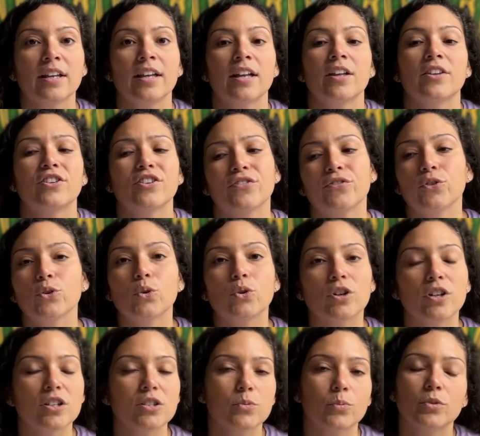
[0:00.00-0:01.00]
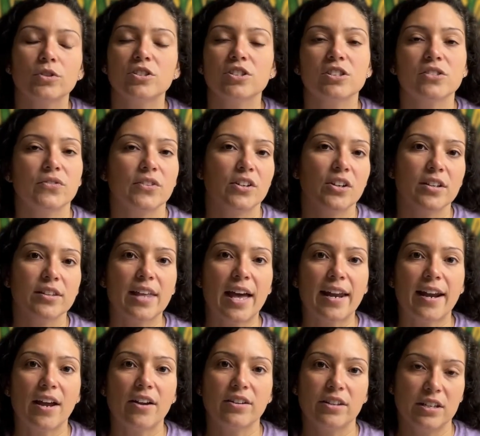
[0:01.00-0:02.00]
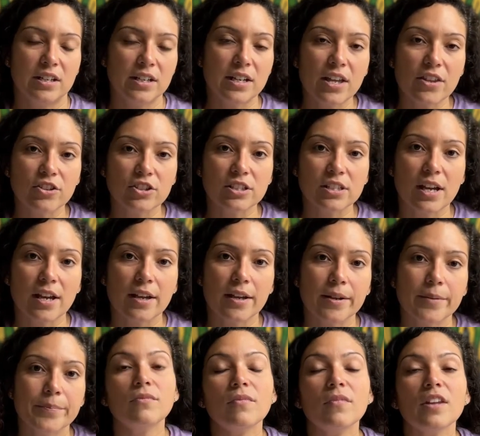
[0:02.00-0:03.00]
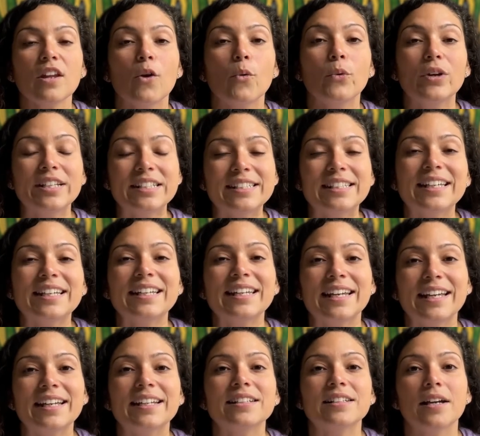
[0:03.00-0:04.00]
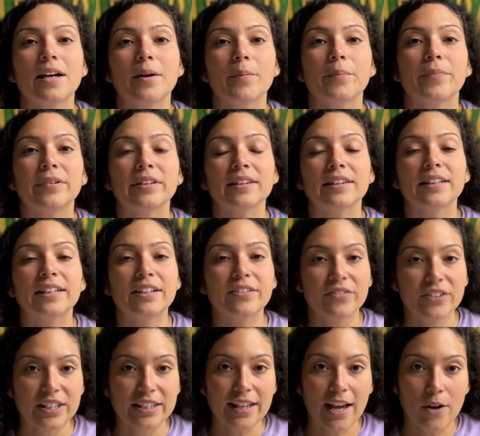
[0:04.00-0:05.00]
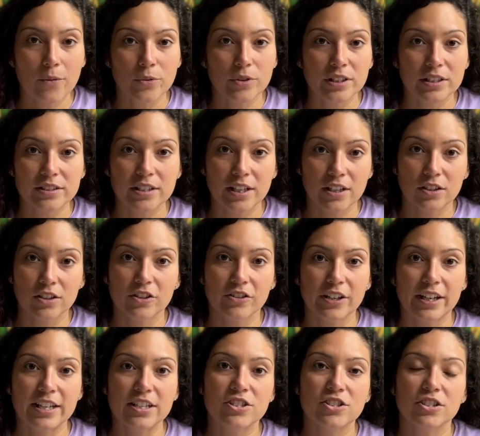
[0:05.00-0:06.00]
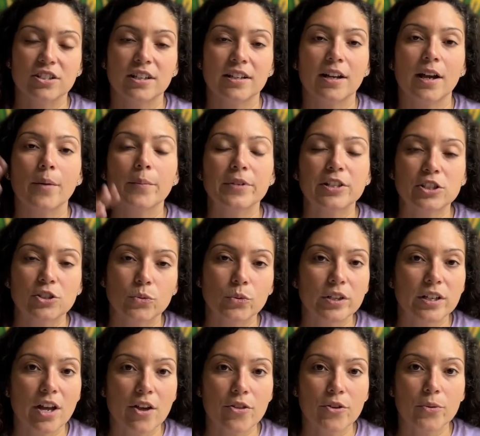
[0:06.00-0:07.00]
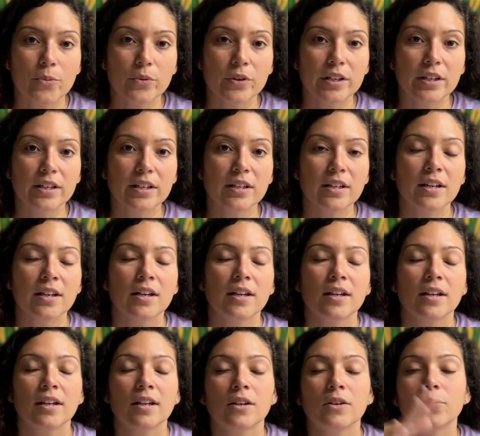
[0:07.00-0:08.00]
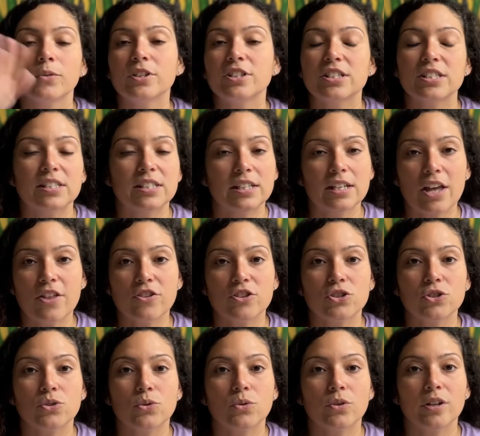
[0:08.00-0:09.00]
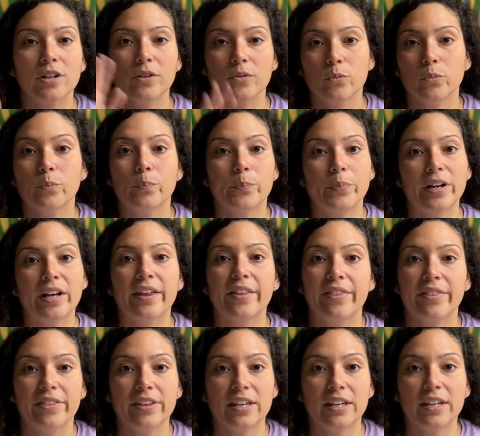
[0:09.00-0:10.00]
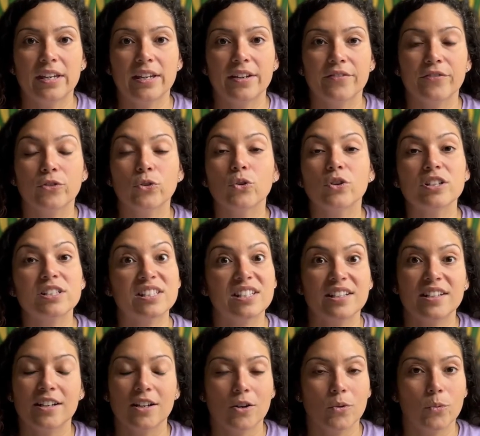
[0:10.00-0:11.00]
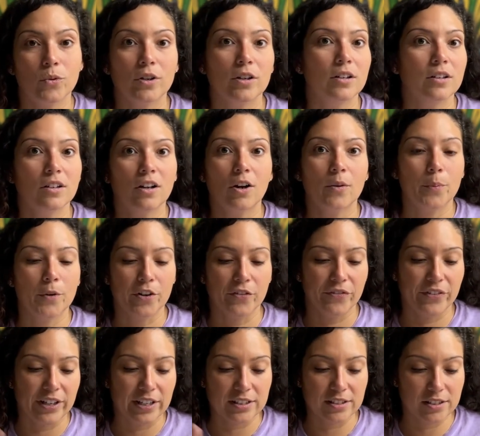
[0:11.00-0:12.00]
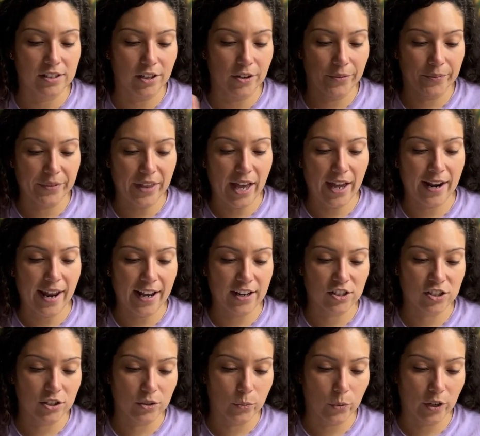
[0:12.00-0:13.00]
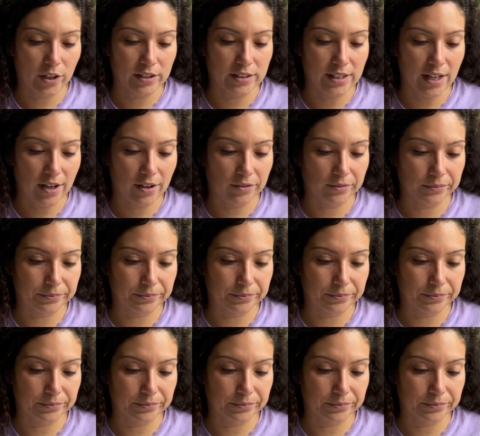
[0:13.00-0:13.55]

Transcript: The floors, we'll just figure that out at another time. We did end up leaving that retail location and coming to another one, which is another story, but the floors in here are perfect. So that actually worked out.